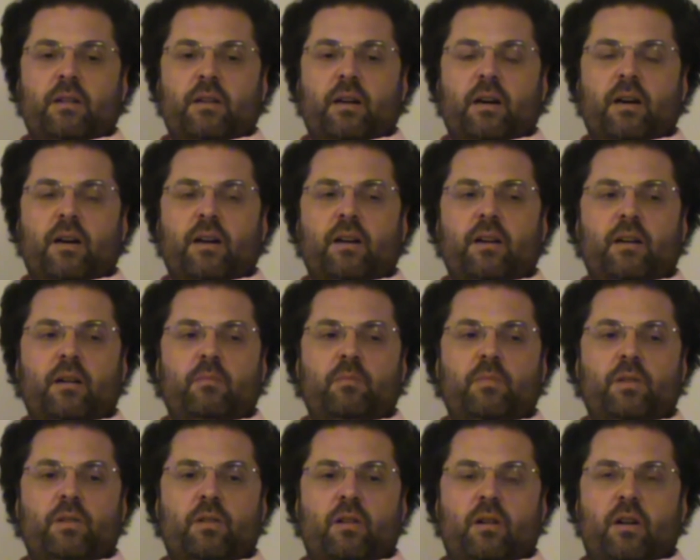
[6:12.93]
I
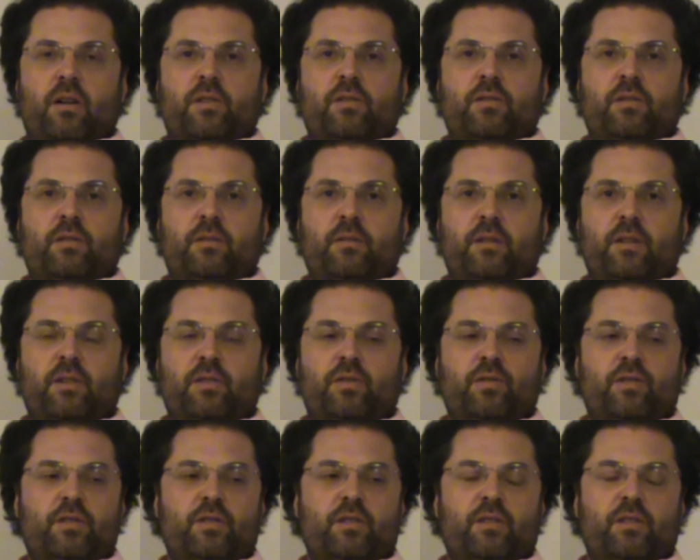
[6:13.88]
am not
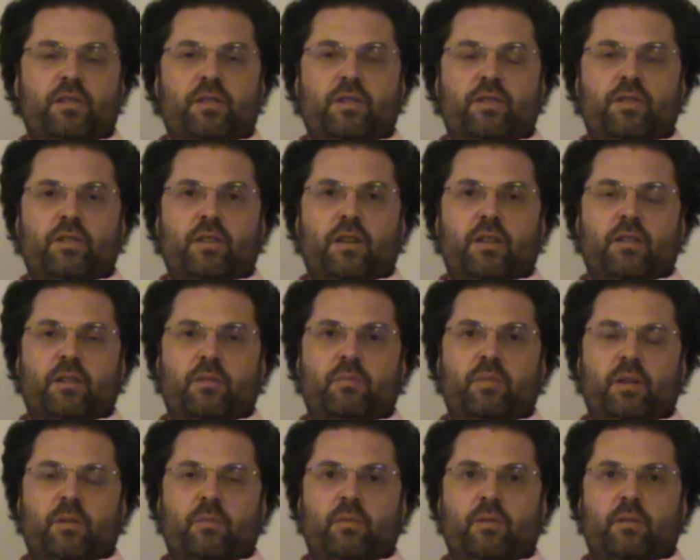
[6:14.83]
interested in initiating
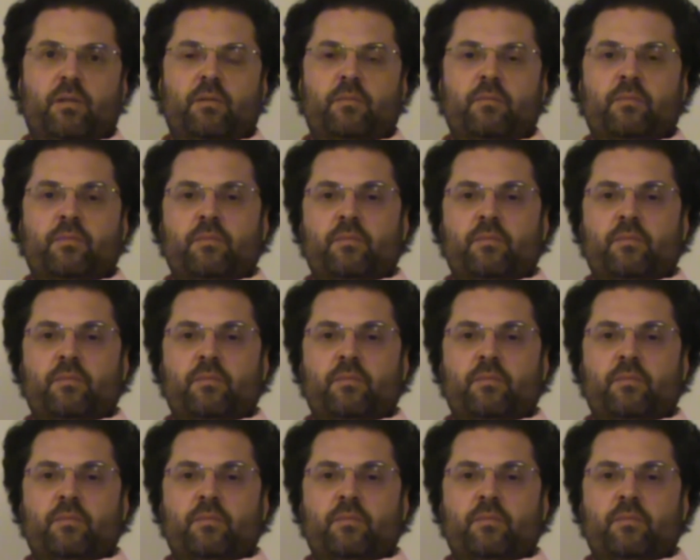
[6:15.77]
people.